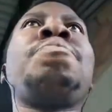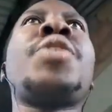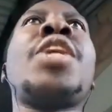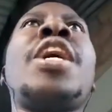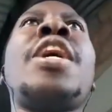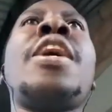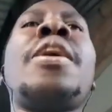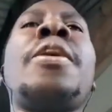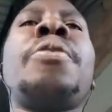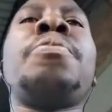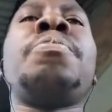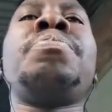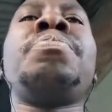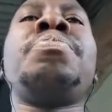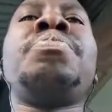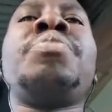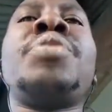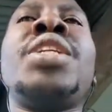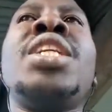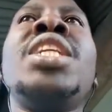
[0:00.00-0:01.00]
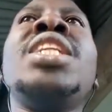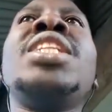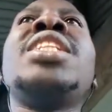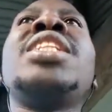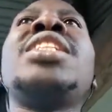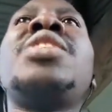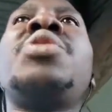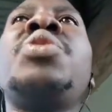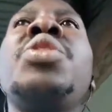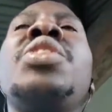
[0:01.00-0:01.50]

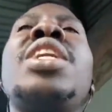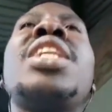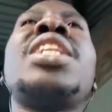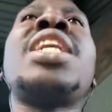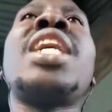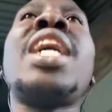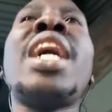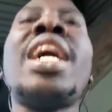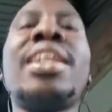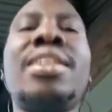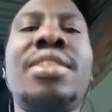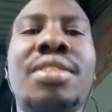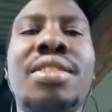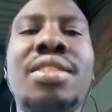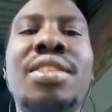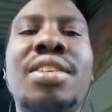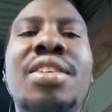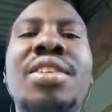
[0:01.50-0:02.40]
the situation at hand